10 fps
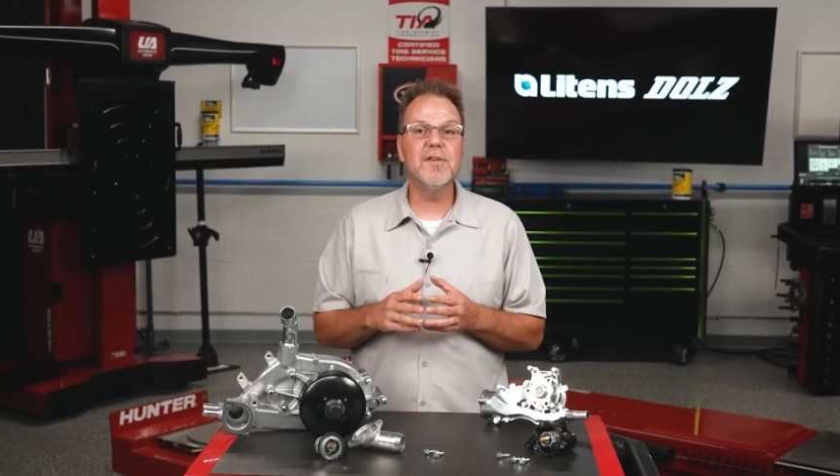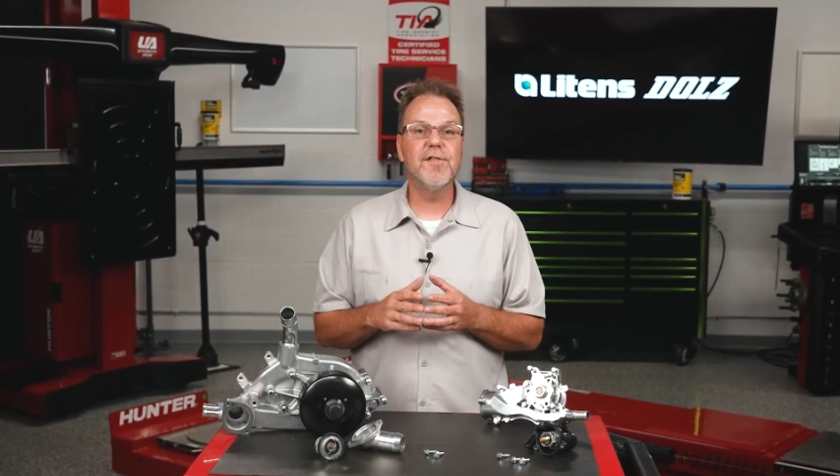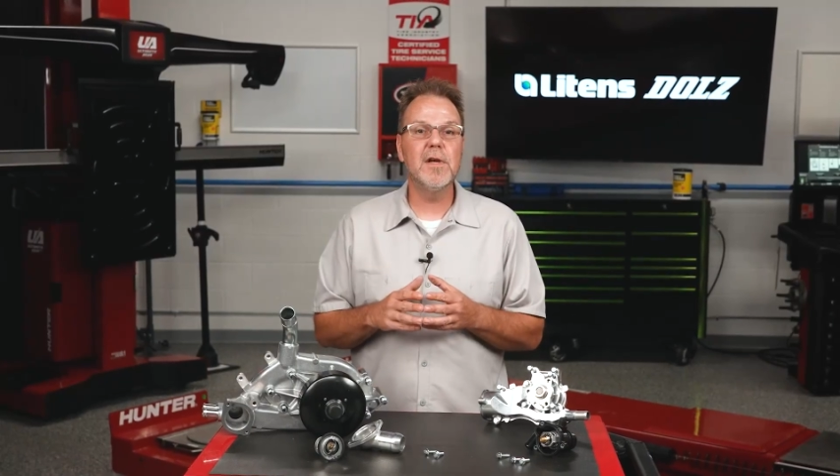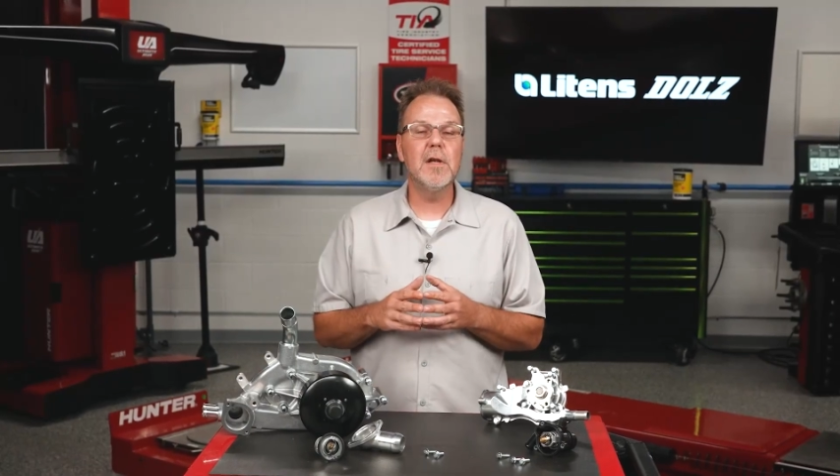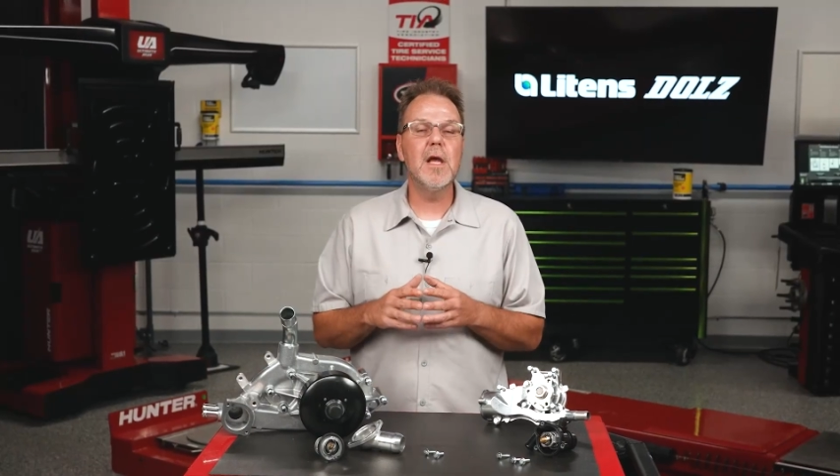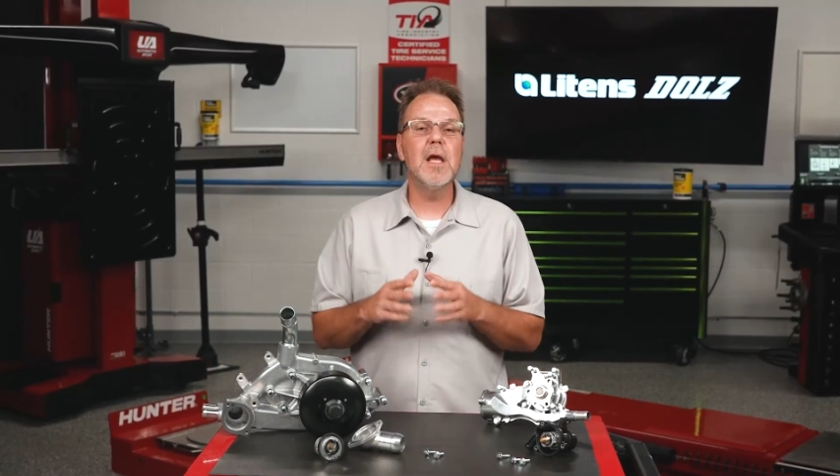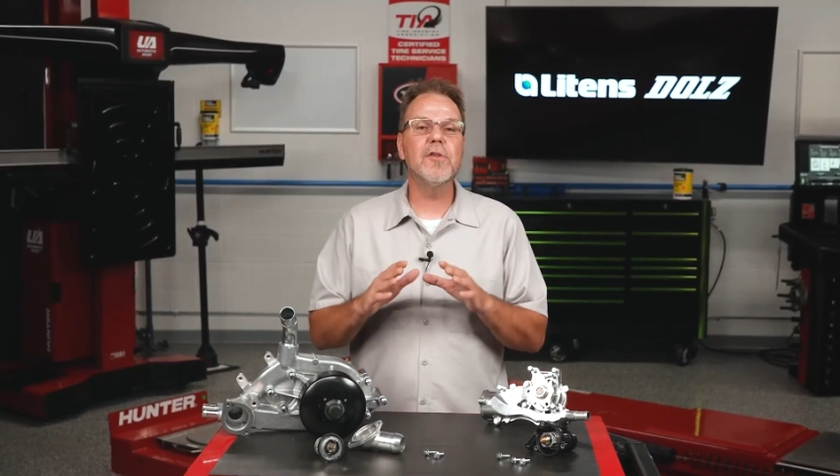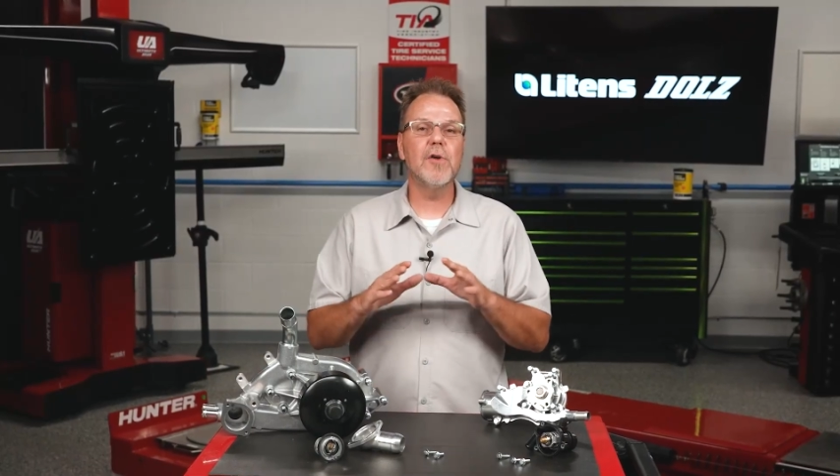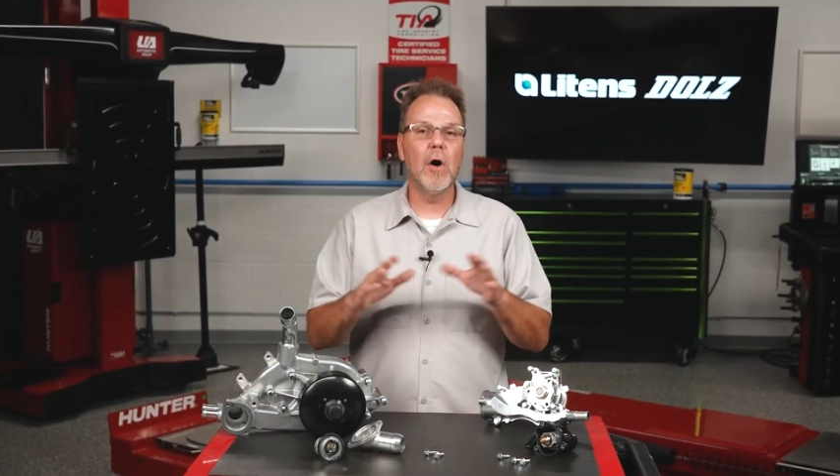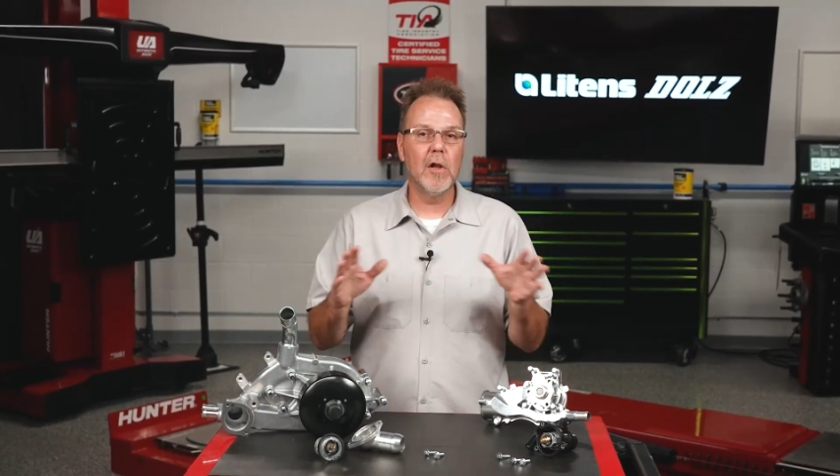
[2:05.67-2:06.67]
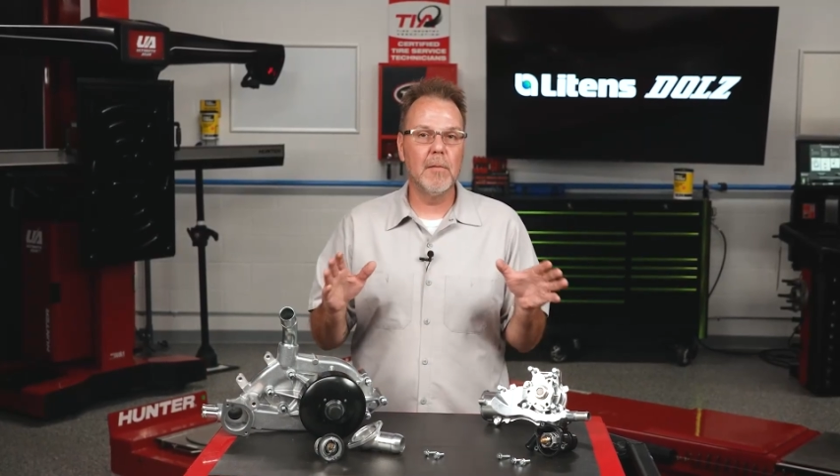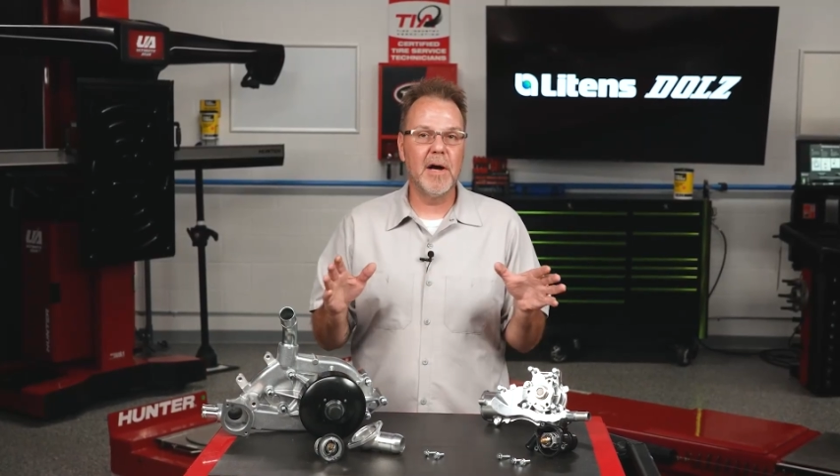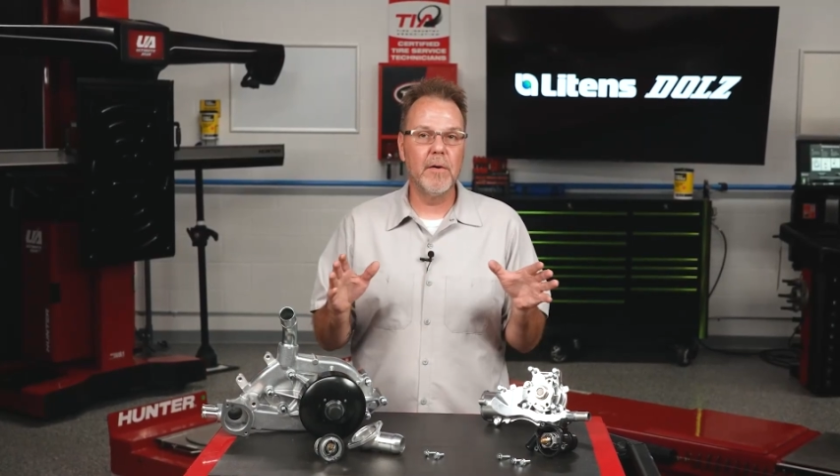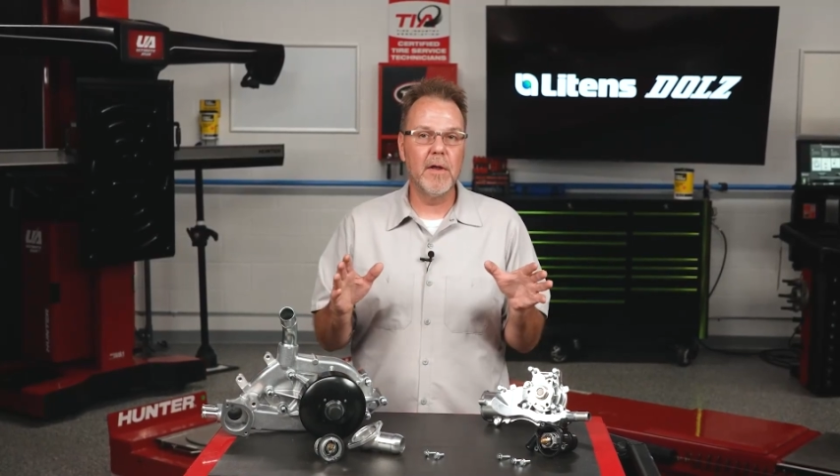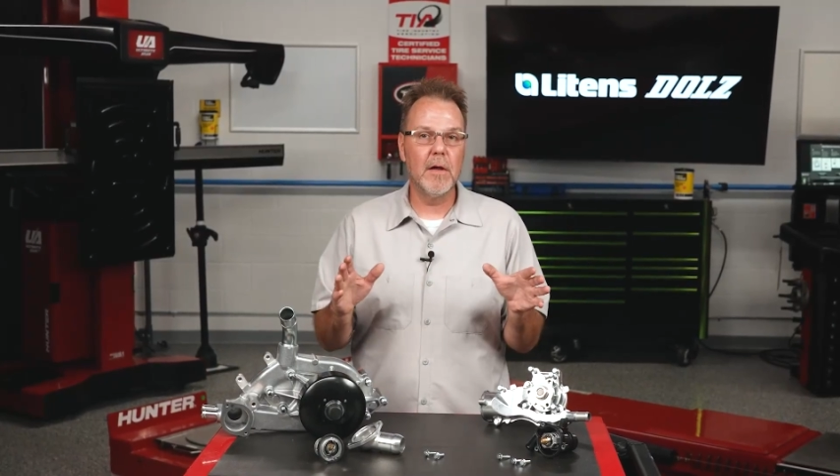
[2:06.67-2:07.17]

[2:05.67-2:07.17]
Fit is all about.